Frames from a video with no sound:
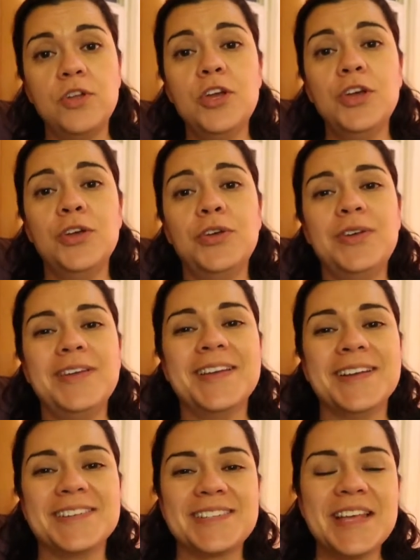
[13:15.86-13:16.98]
New Year's.
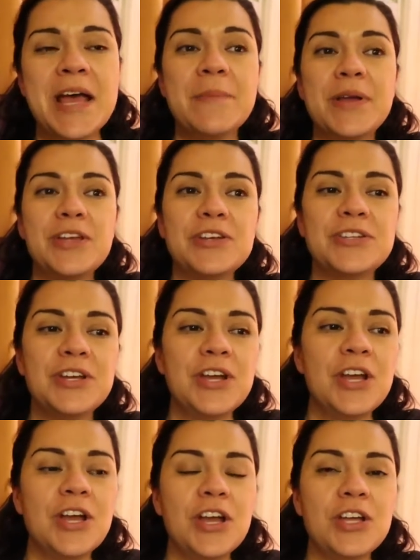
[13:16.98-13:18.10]
You,
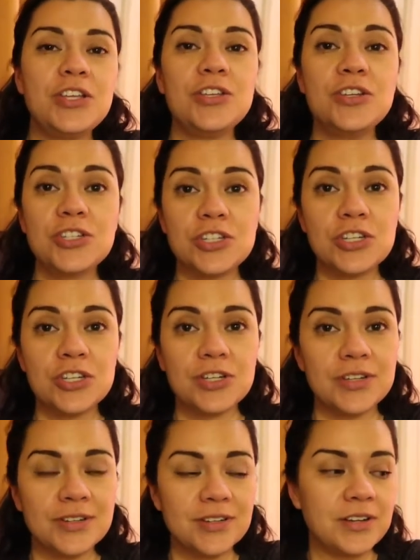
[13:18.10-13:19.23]
usually,
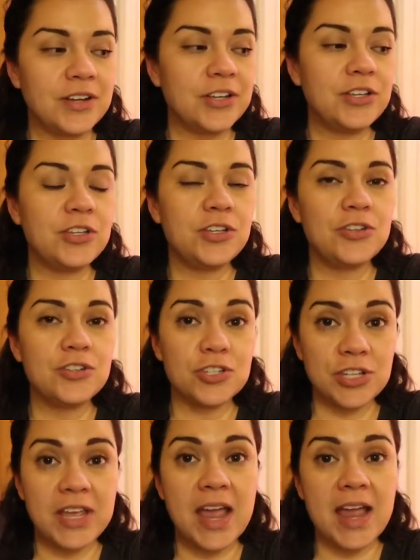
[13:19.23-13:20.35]

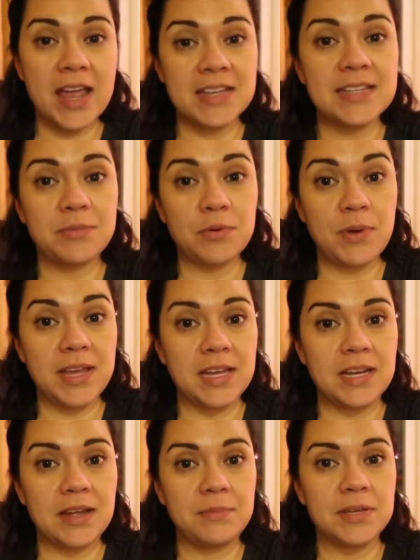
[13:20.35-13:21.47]
usually I end up
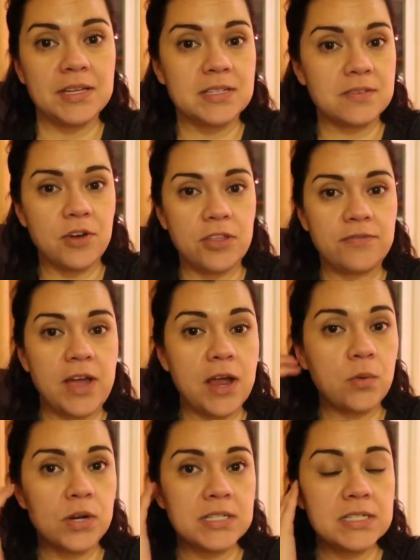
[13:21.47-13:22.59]
waking up because of all the uh-uh.
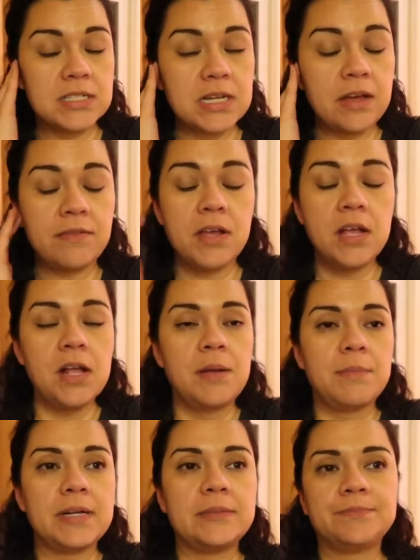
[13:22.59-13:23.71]
fireworks and stuff,
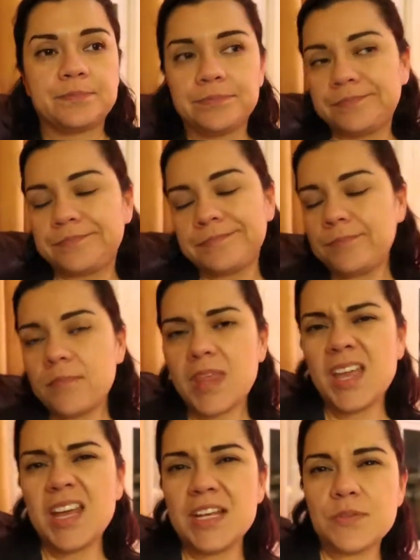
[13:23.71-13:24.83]
but
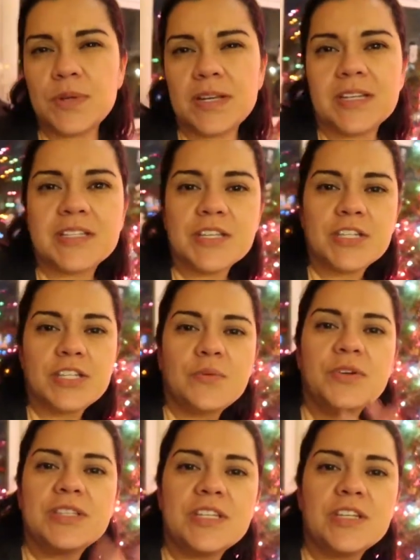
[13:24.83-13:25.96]
uh-uh. it is what it is. So we'll
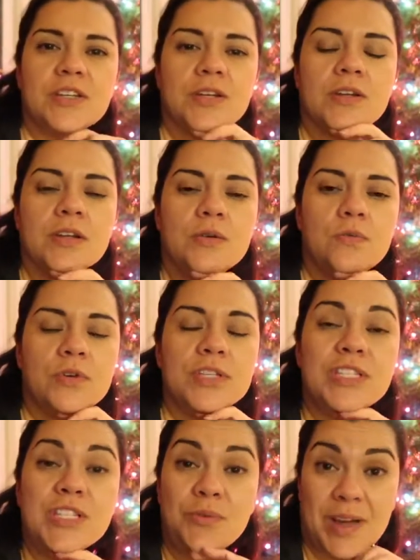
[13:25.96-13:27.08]
see, we'll
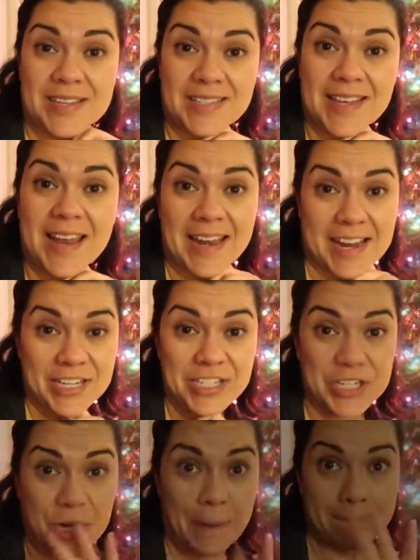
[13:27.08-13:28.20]
see you guys
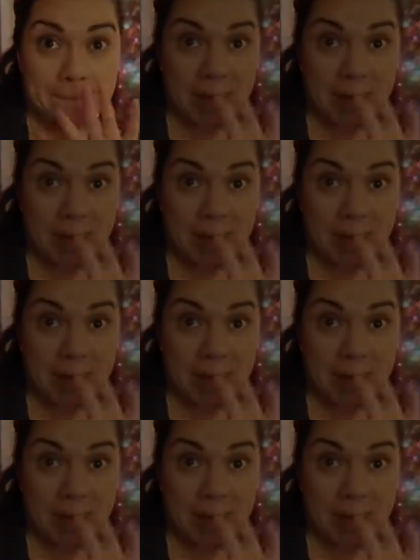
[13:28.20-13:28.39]
next year.